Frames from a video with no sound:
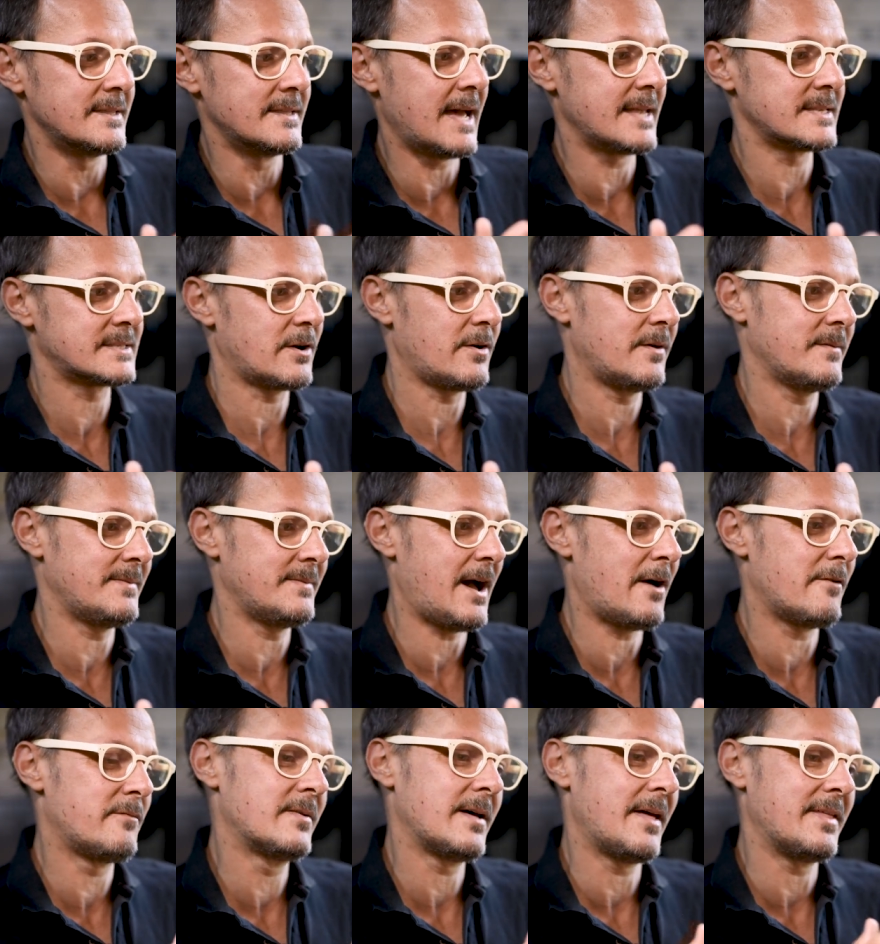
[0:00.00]
That's that
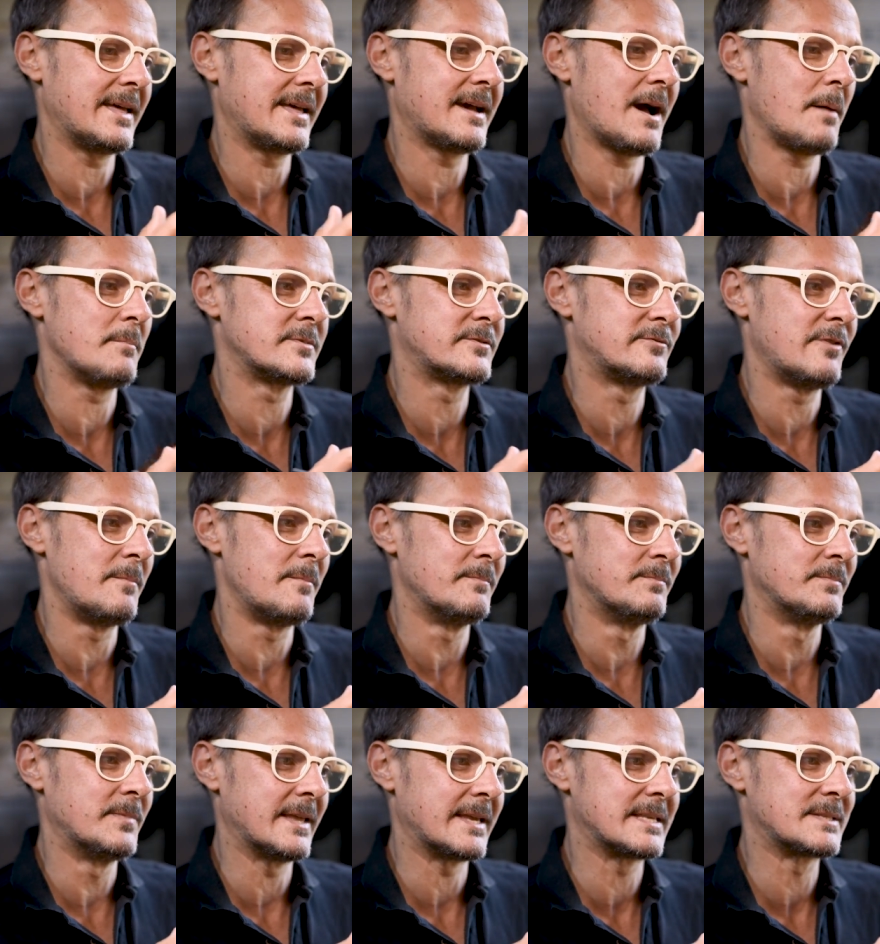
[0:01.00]
often I think comes
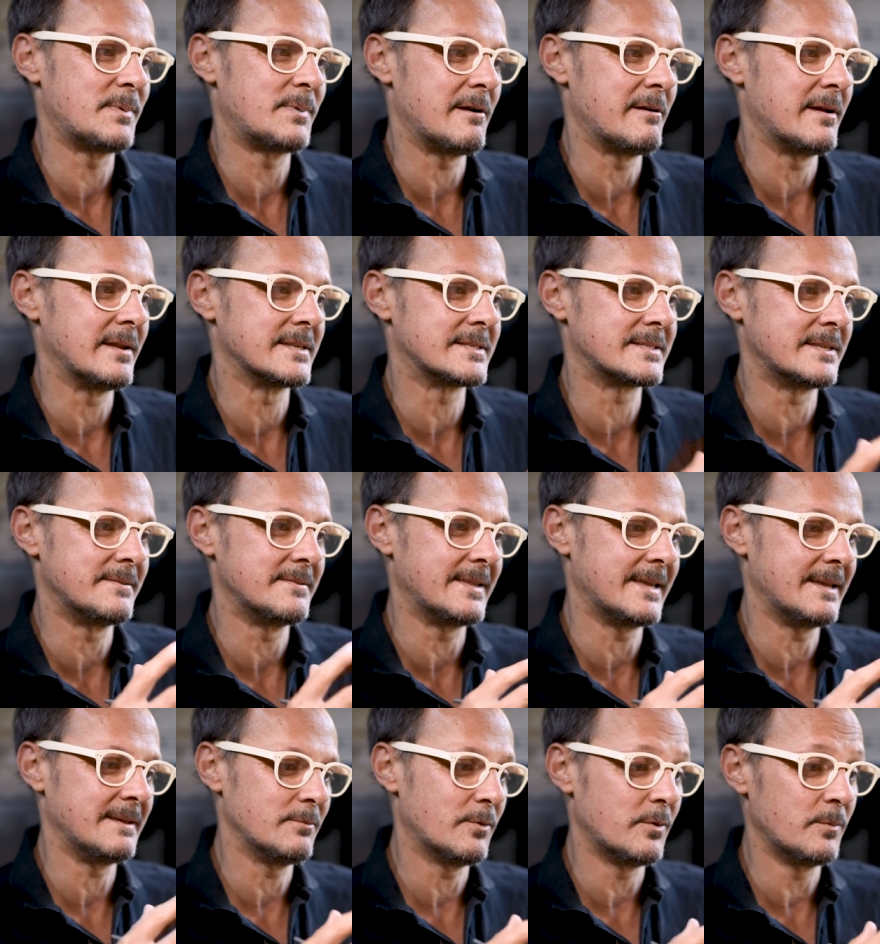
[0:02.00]
from experience and
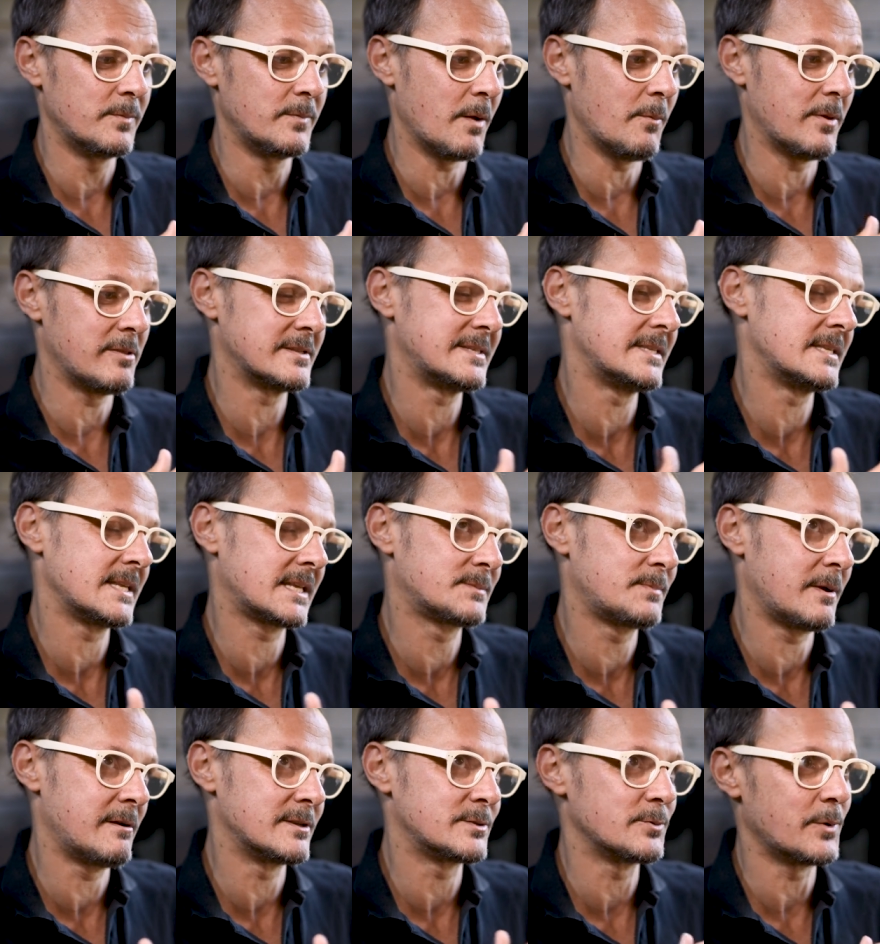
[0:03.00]
the, or, you know, whether it's
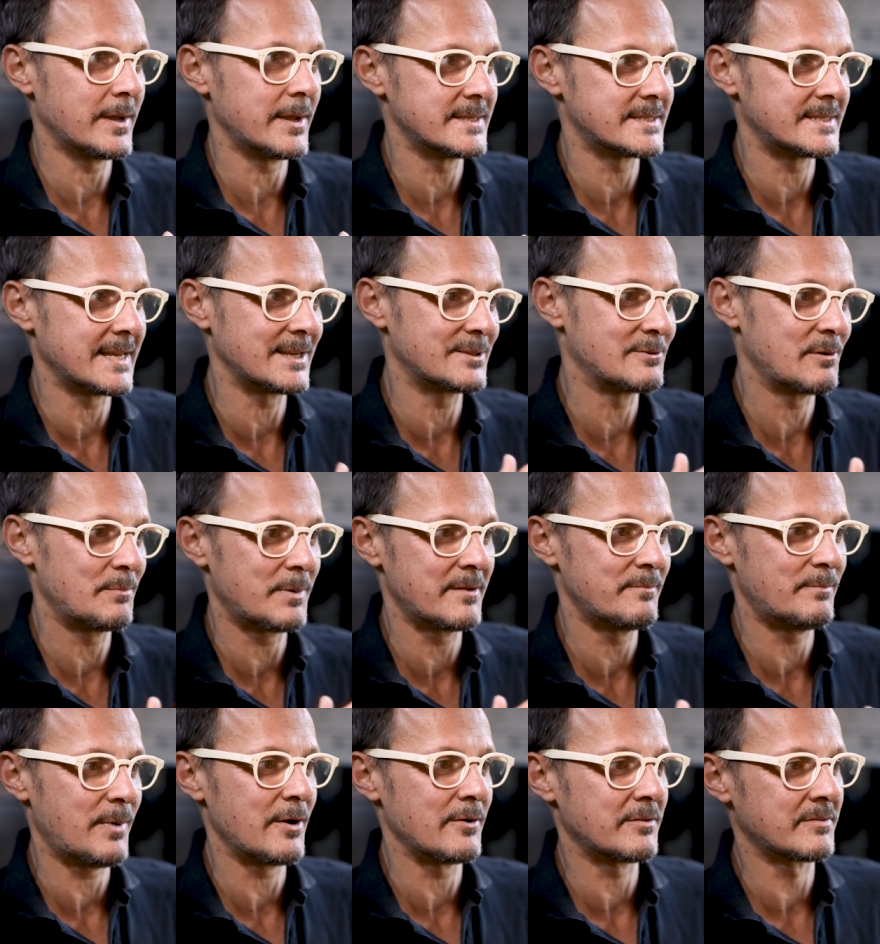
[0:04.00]
experience or instinct or a bit of
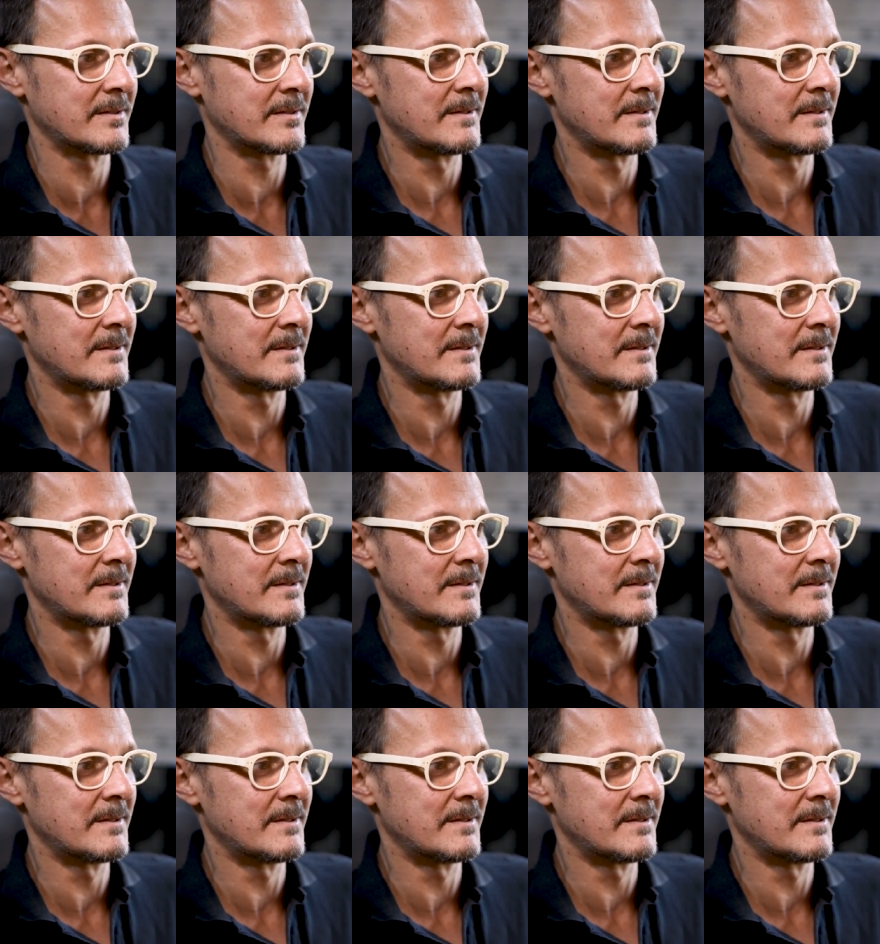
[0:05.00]
both.